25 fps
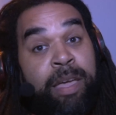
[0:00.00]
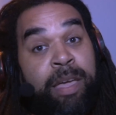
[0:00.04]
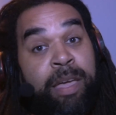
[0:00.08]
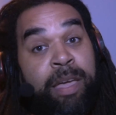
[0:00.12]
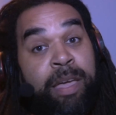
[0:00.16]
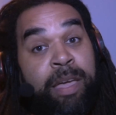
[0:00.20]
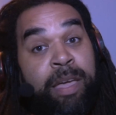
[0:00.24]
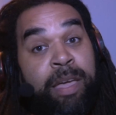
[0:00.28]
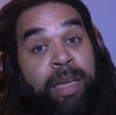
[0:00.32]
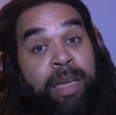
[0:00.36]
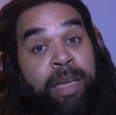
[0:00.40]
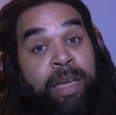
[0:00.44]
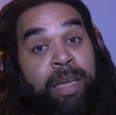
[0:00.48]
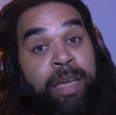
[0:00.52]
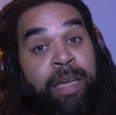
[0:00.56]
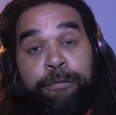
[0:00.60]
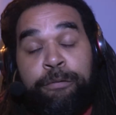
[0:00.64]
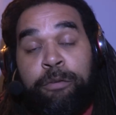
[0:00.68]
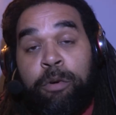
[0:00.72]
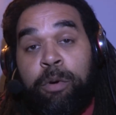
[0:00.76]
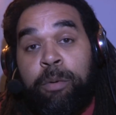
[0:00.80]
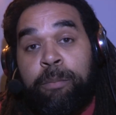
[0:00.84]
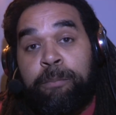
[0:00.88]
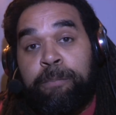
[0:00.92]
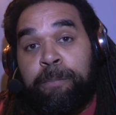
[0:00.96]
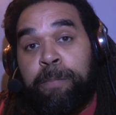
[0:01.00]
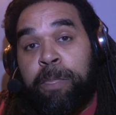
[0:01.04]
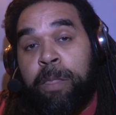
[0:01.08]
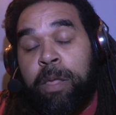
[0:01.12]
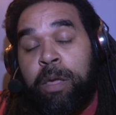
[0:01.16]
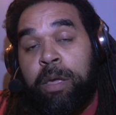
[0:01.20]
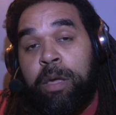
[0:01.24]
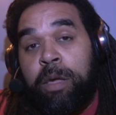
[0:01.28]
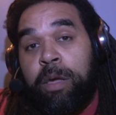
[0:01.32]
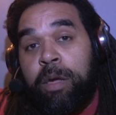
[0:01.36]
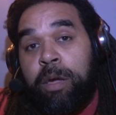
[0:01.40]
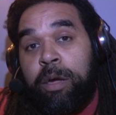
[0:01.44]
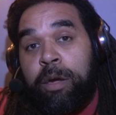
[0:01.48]
anything from
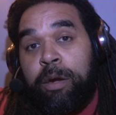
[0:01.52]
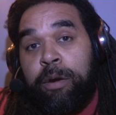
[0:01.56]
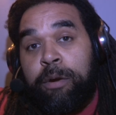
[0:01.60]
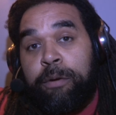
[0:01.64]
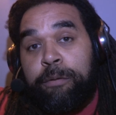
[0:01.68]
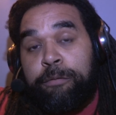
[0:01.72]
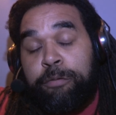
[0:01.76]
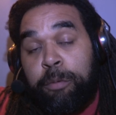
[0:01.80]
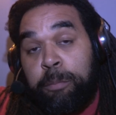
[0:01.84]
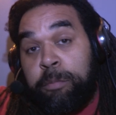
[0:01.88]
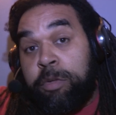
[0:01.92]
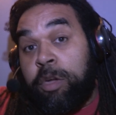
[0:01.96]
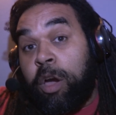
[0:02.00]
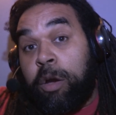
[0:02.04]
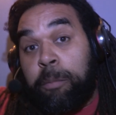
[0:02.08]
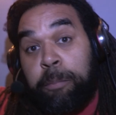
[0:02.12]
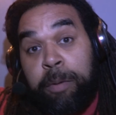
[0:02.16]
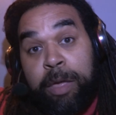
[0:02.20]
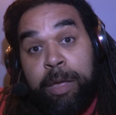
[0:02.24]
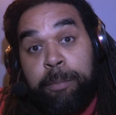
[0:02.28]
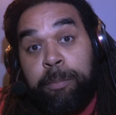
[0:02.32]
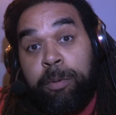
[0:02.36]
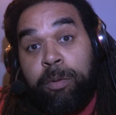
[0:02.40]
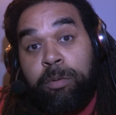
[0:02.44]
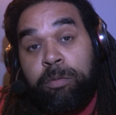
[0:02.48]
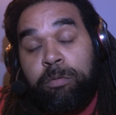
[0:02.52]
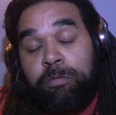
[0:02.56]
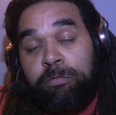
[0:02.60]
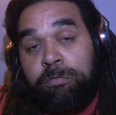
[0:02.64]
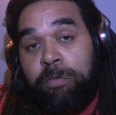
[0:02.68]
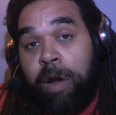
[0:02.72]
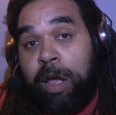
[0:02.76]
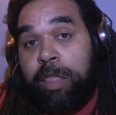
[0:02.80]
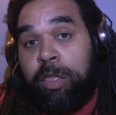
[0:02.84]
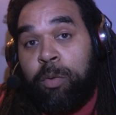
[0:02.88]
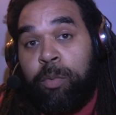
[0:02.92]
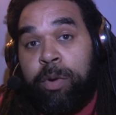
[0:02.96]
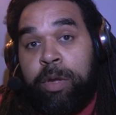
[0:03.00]
young people
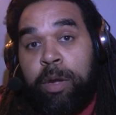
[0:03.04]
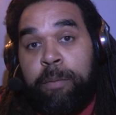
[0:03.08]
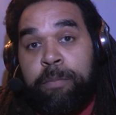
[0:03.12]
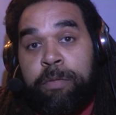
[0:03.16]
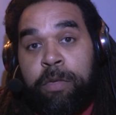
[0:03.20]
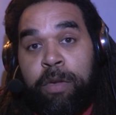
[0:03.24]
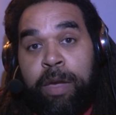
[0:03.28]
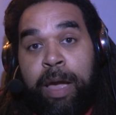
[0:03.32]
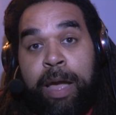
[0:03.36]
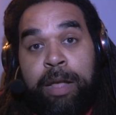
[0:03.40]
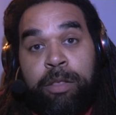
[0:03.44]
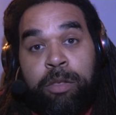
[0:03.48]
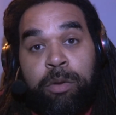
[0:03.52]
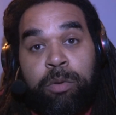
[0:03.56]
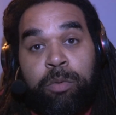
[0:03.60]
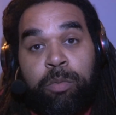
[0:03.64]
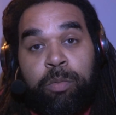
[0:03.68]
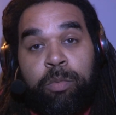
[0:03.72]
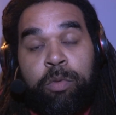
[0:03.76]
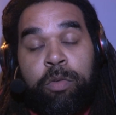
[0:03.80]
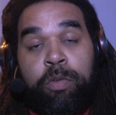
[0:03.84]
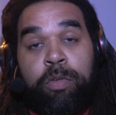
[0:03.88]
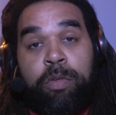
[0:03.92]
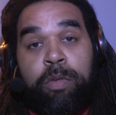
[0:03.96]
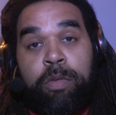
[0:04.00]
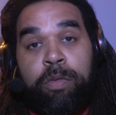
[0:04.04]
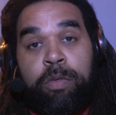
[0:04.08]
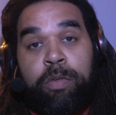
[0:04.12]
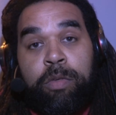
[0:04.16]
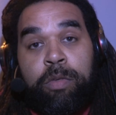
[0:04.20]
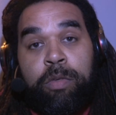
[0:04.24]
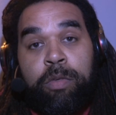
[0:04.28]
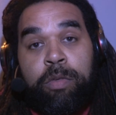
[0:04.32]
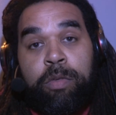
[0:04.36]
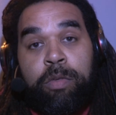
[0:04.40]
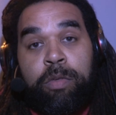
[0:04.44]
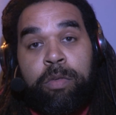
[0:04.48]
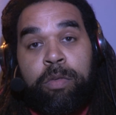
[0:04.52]
right the way up to adults,
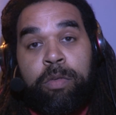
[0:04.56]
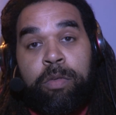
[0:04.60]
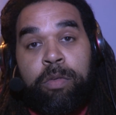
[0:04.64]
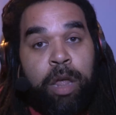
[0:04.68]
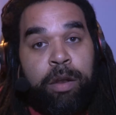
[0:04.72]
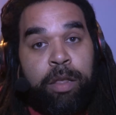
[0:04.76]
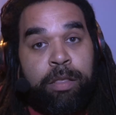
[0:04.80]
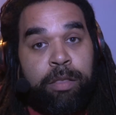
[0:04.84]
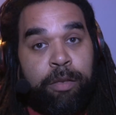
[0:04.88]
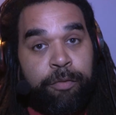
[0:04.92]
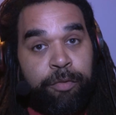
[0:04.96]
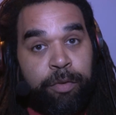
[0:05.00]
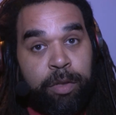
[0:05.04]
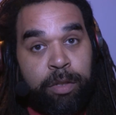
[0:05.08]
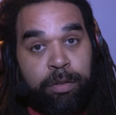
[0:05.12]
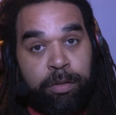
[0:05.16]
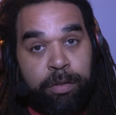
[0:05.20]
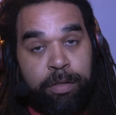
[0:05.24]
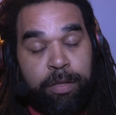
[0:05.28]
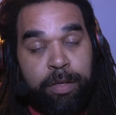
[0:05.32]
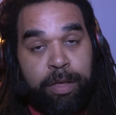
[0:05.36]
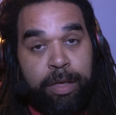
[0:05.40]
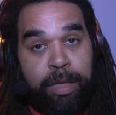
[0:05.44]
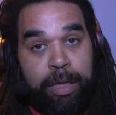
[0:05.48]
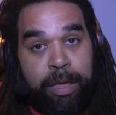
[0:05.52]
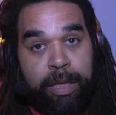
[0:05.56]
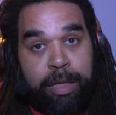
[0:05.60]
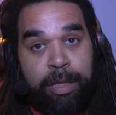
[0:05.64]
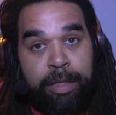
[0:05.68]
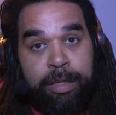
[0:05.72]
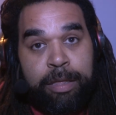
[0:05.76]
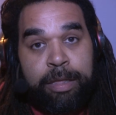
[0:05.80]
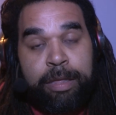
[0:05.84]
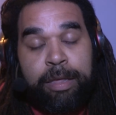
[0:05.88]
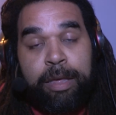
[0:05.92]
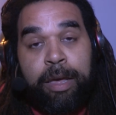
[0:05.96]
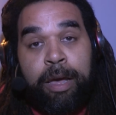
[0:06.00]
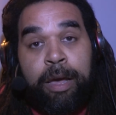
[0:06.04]
some with learning
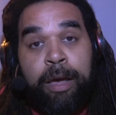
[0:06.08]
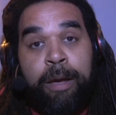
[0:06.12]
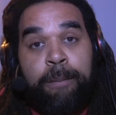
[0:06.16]
difficulties,